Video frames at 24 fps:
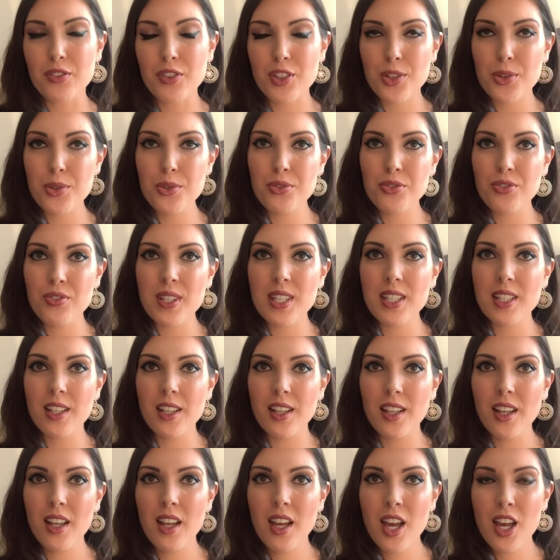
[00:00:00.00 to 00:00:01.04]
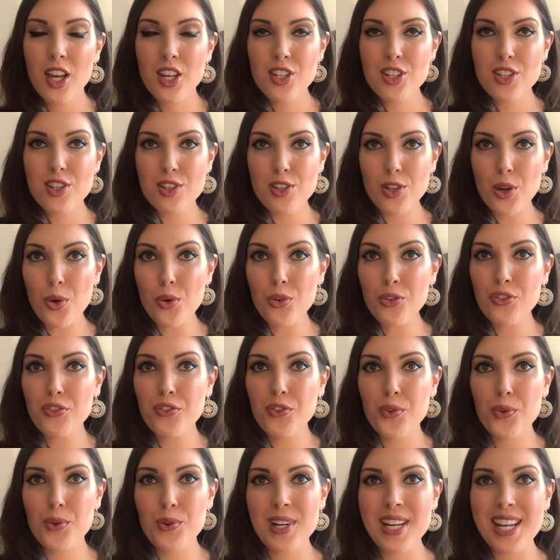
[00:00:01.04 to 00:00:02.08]
you feel so
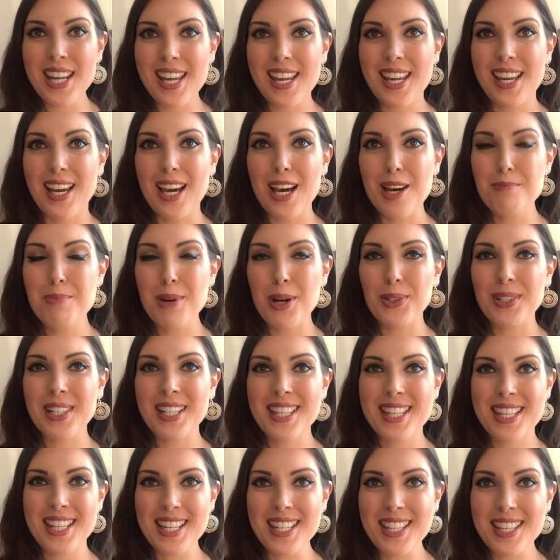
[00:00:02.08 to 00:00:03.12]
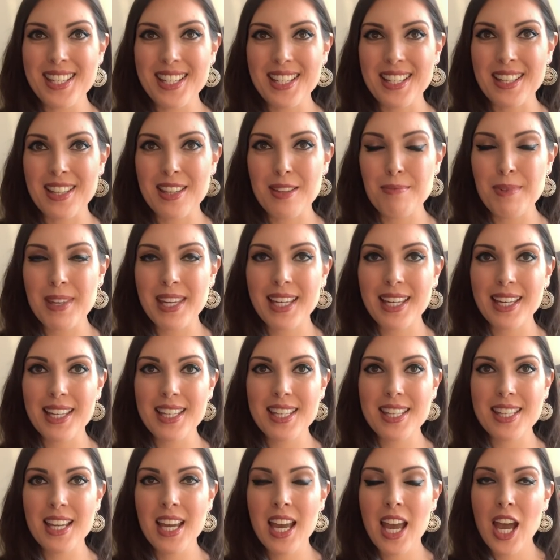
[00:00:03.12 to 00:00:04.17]
free about existence
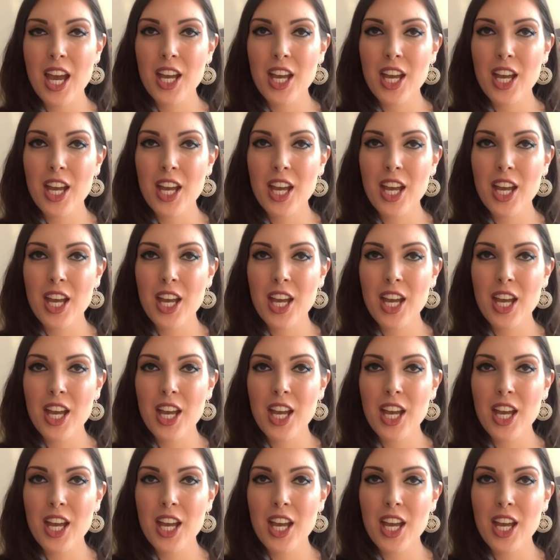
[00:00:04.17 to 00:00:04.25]
because